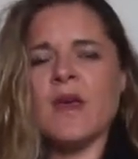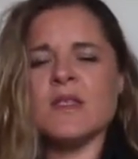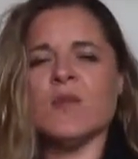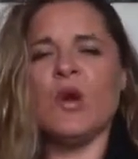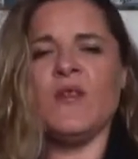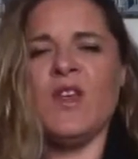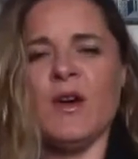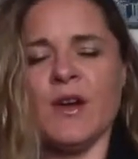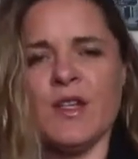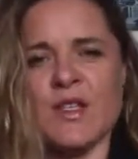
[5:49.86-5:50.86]
So, what have you
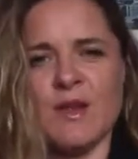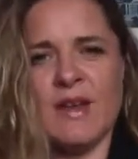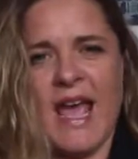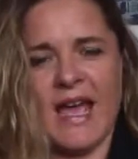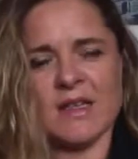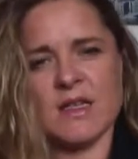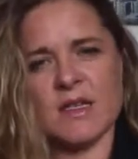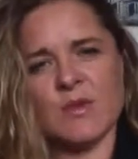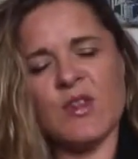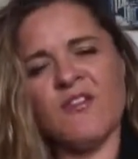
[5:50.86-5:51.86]
got to do
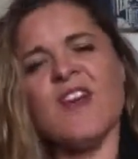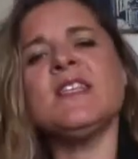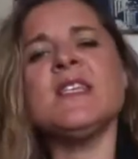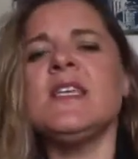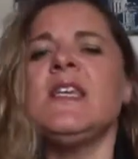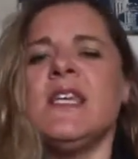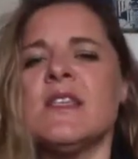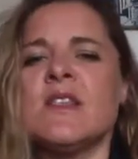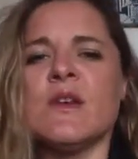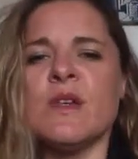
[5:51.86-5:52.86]
next? Well, the first thing you
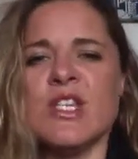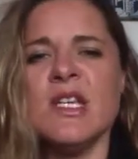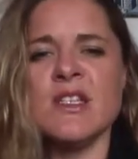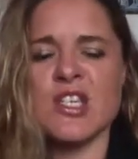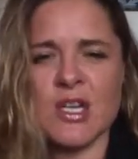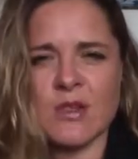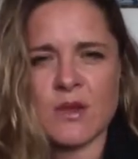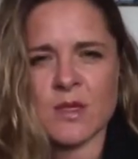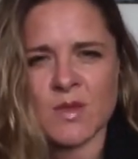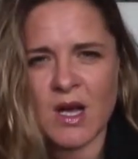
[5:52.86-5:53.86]
need to do is you need to schedule
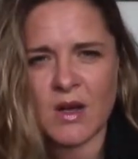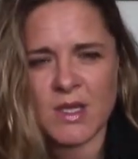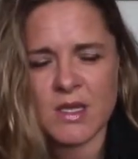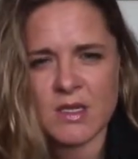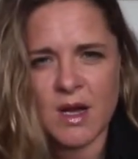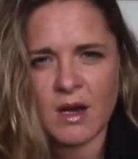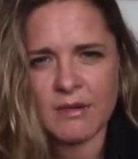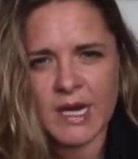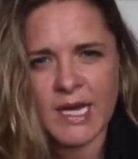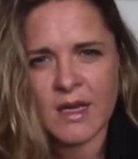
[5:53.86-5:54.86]
some time in your
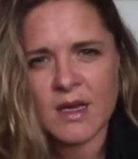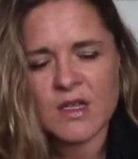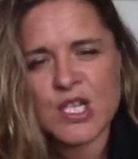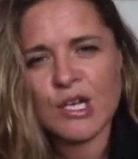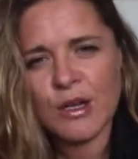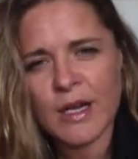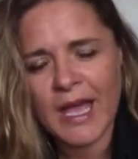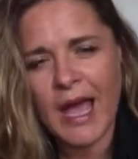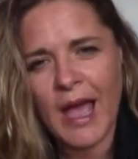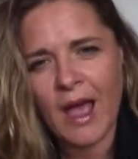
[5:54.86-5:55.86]
diary to
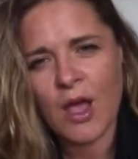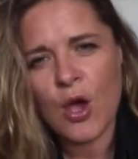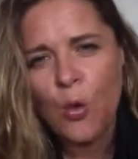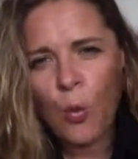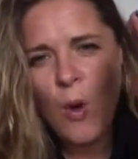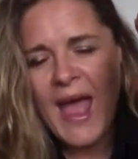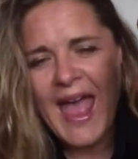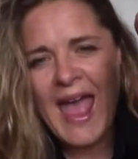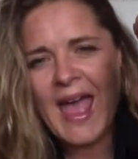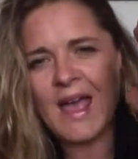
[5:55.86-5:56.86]
look at
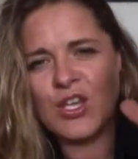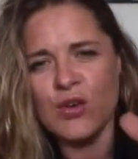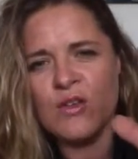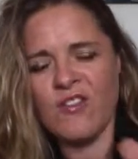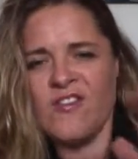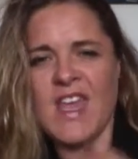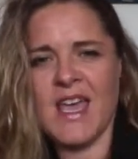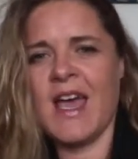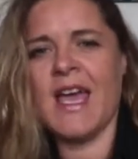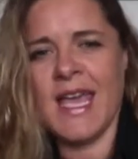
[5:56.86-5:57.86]
where your
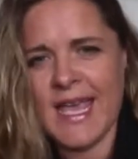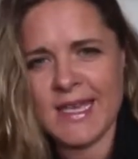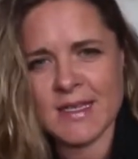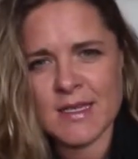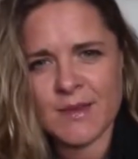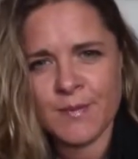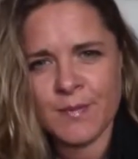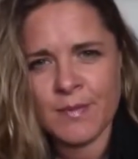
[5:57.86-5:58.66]
fear is.